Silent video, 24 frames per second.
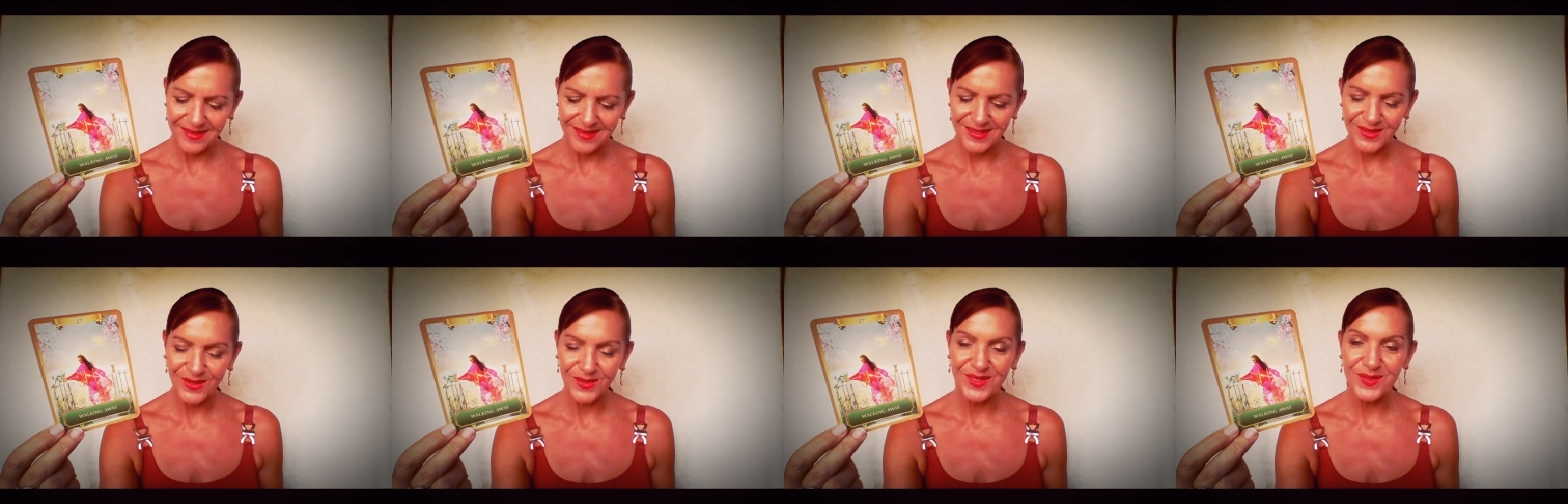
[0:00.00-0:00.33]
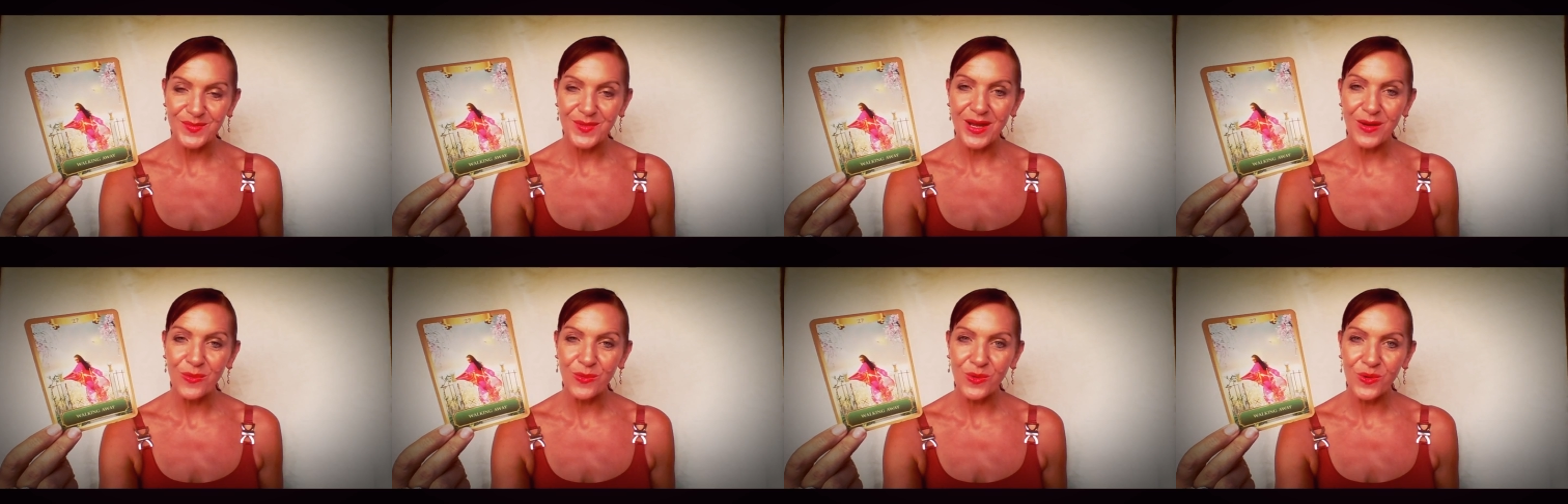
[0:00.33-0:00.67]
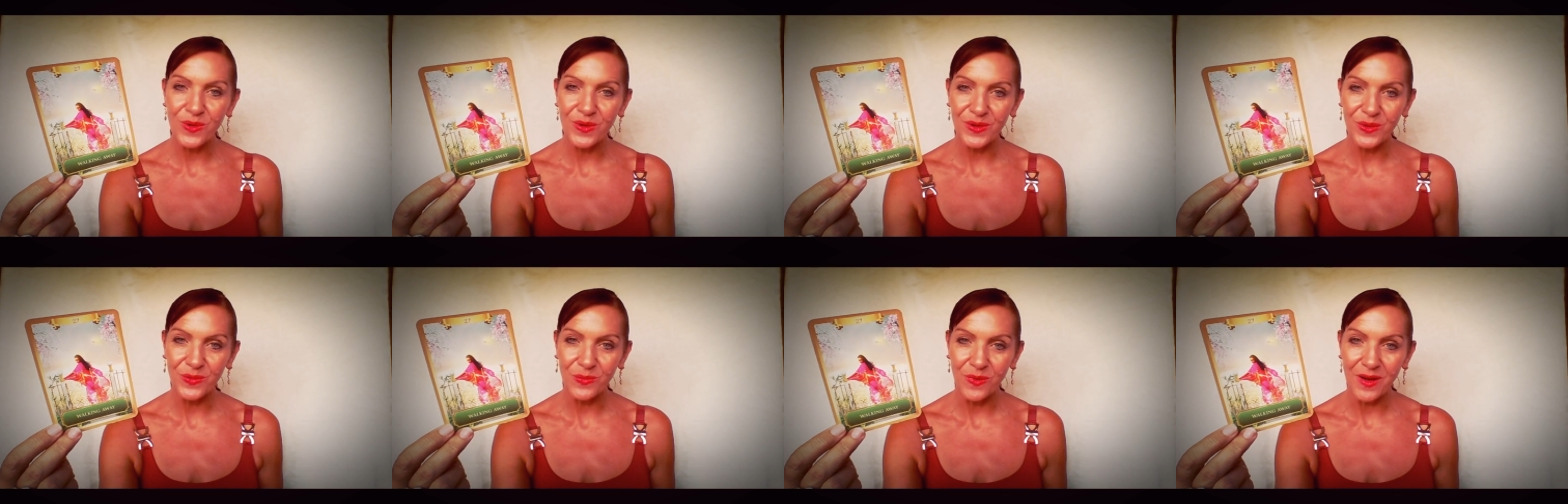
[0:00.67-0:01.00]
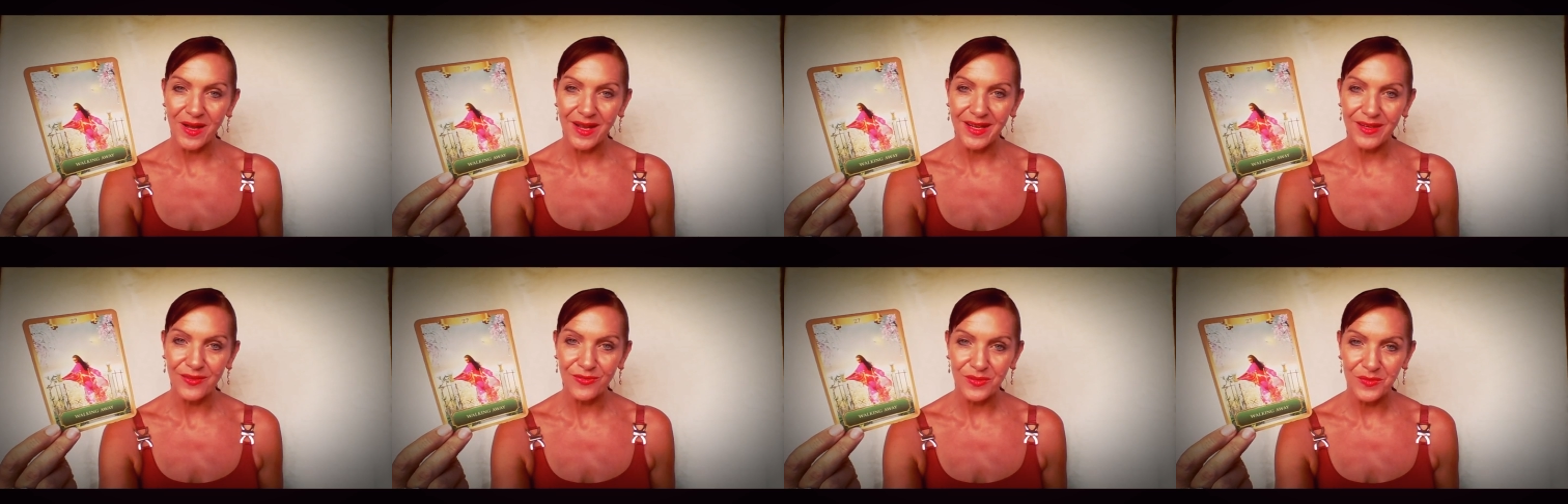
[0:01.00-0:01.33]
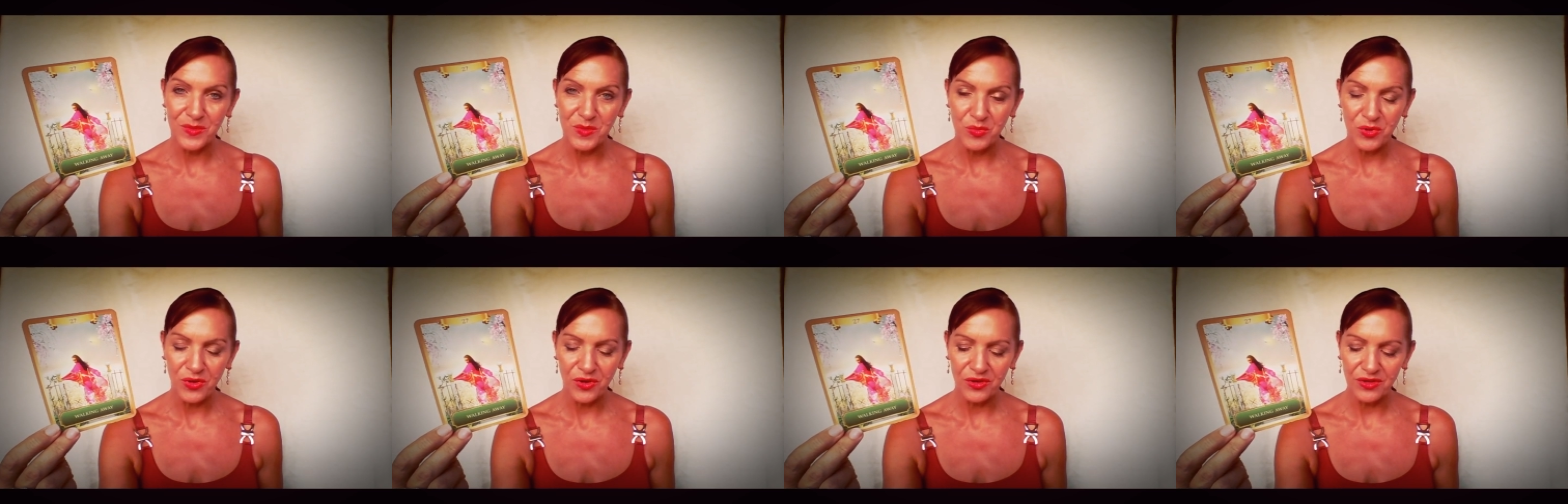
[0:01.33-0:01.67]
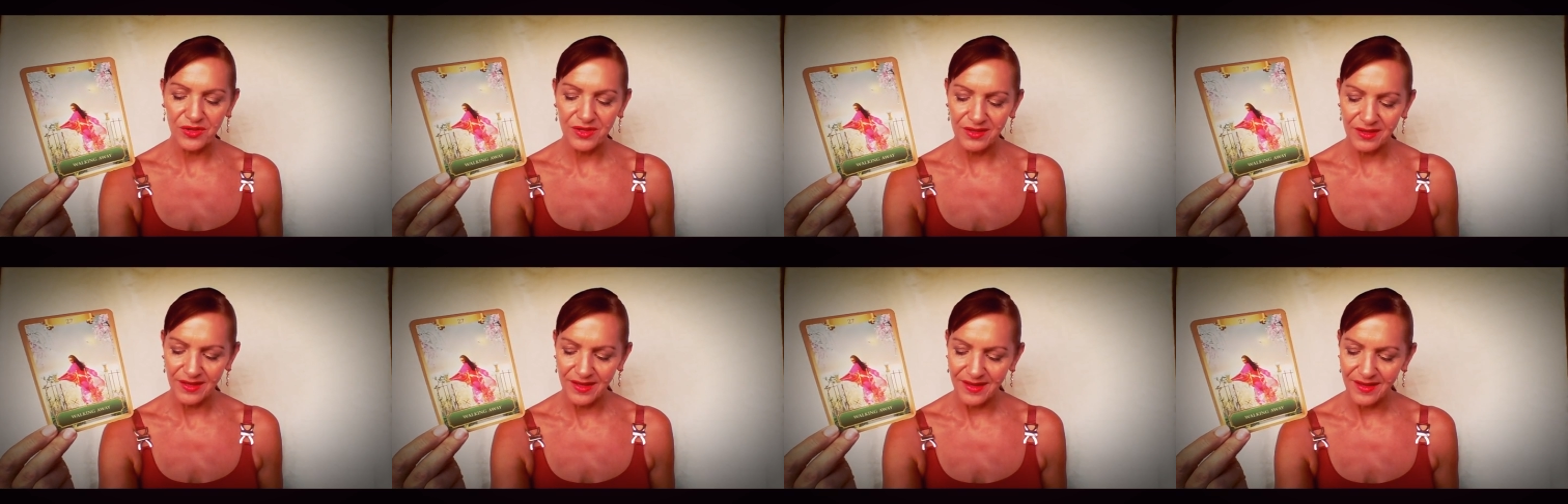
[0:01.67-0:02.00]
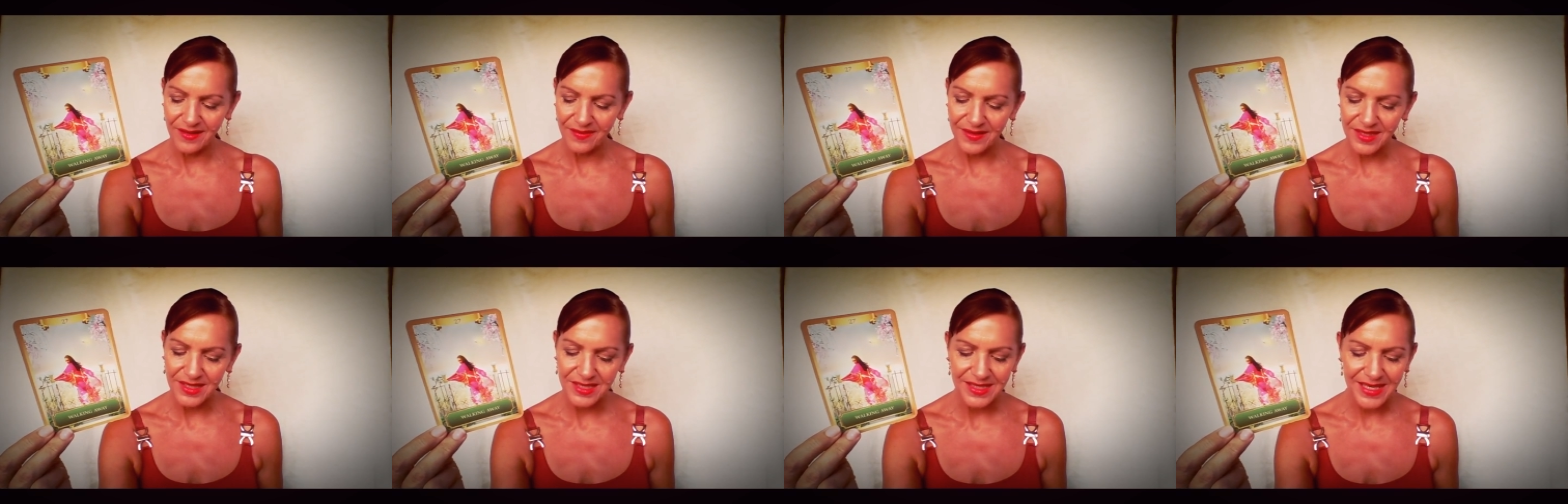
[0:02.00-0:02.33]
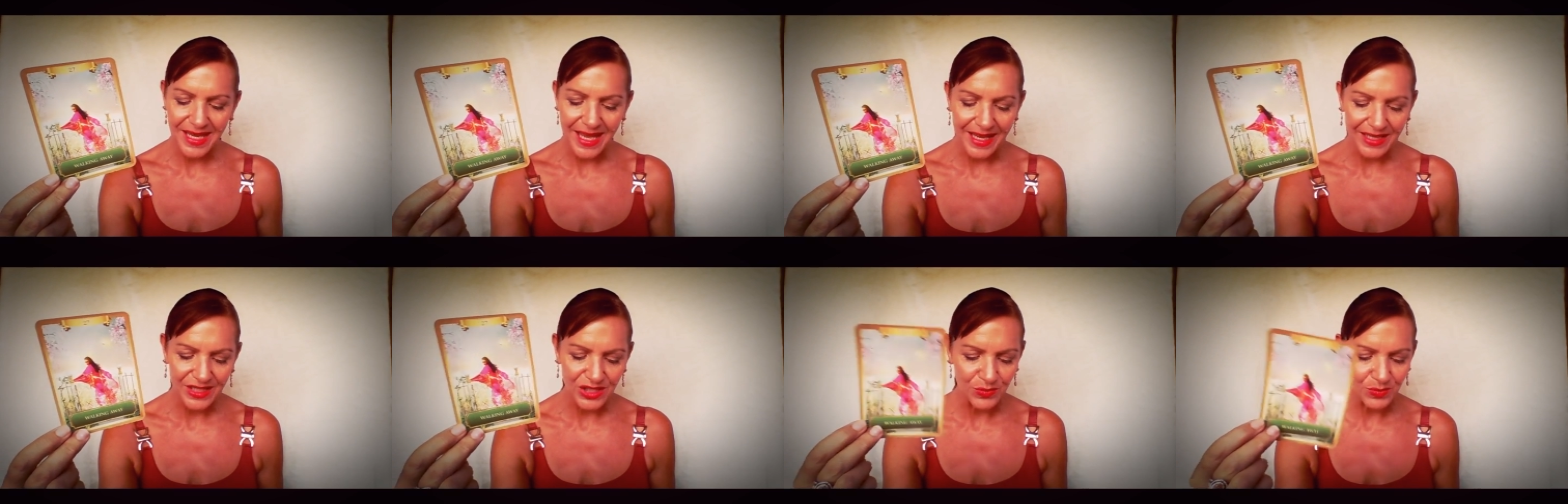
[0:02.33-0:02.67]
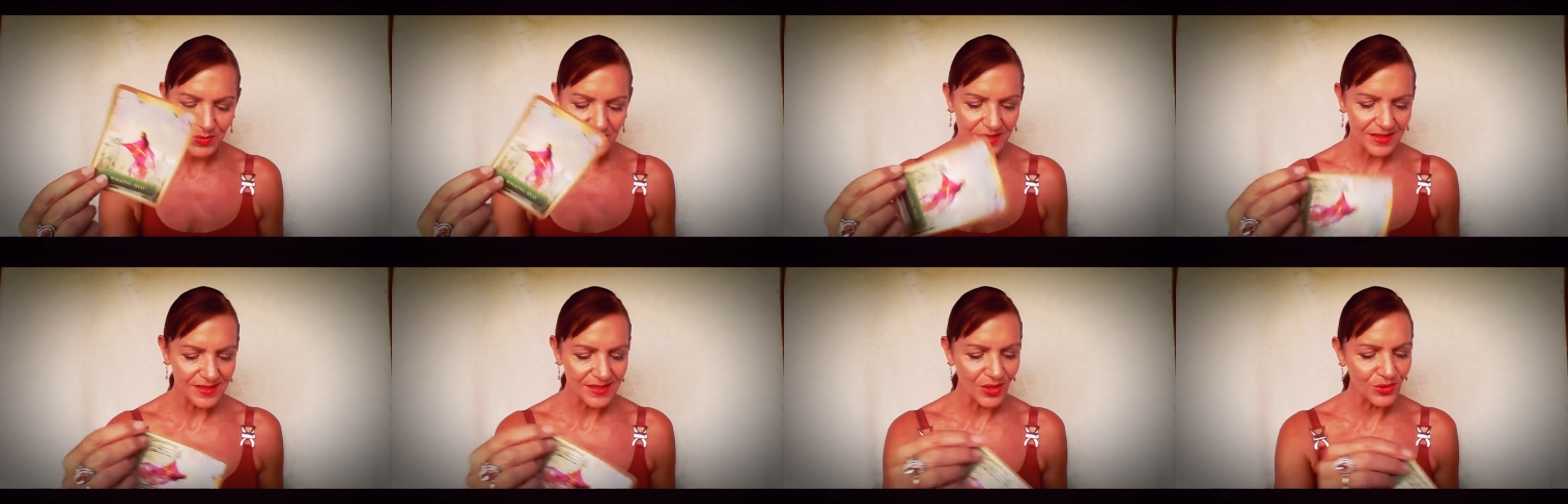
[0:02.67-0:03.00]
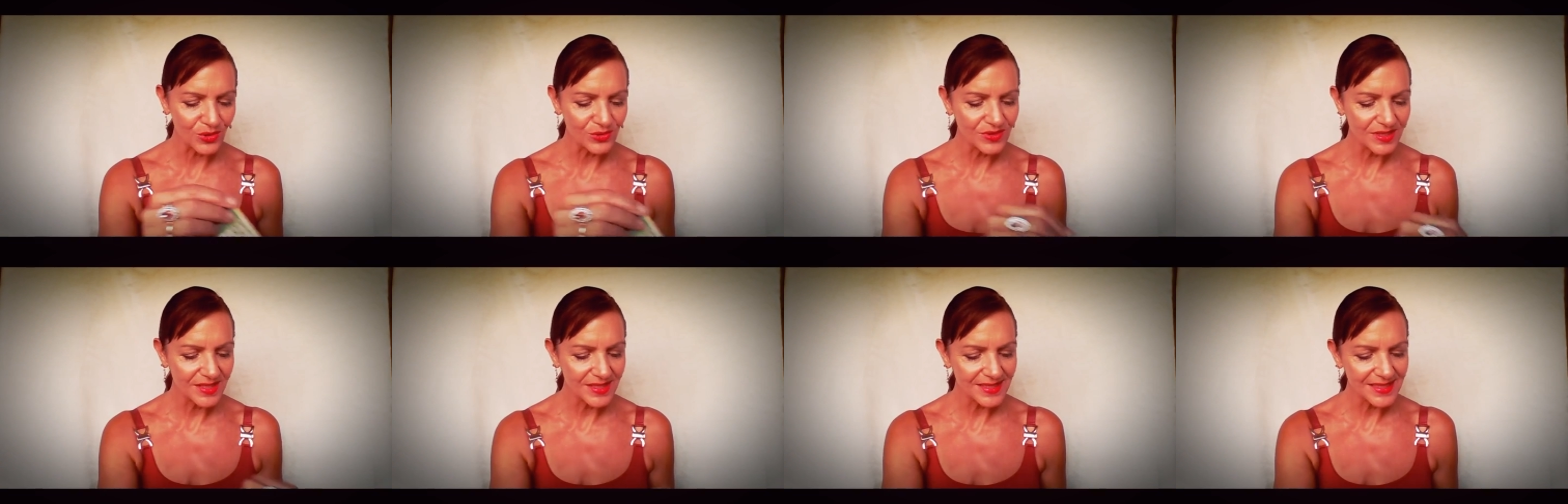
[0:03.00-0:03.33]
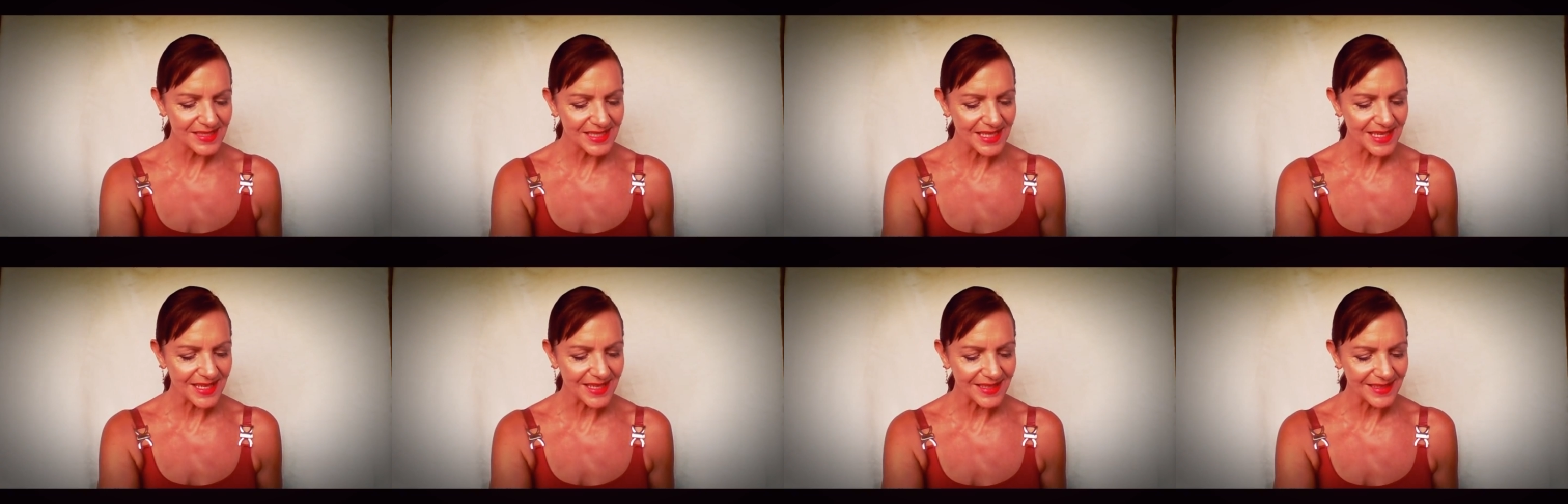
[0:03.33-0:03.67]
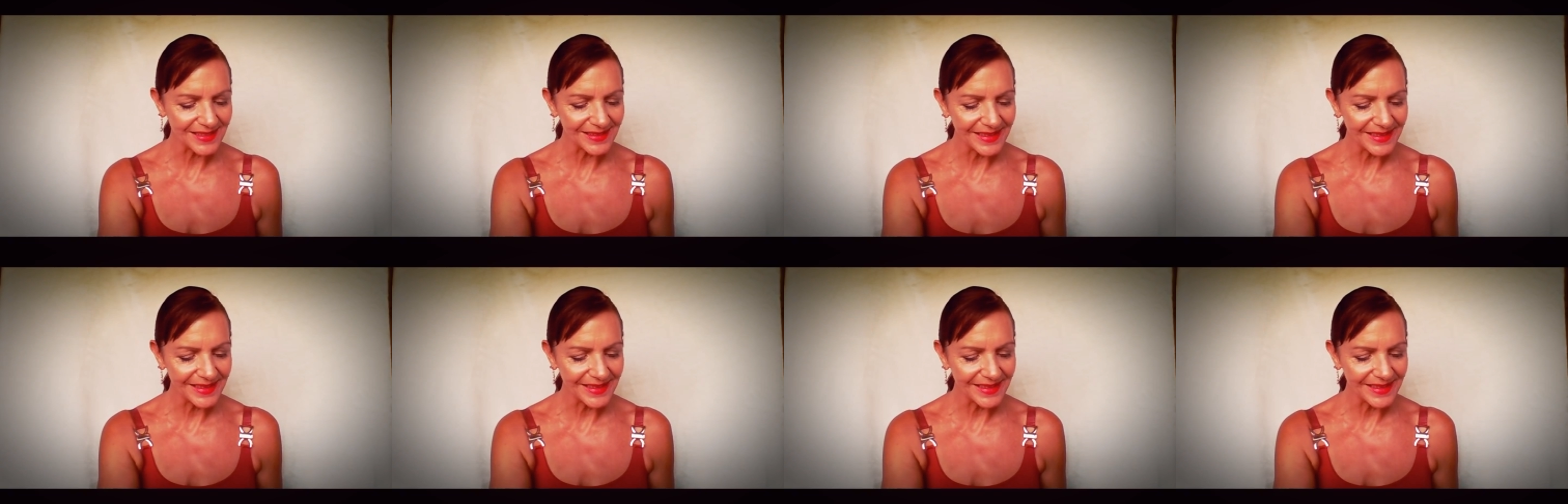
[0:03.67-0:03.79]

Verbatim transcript: So it's about walking away from the broken heart, the attachment that's holding you stuck,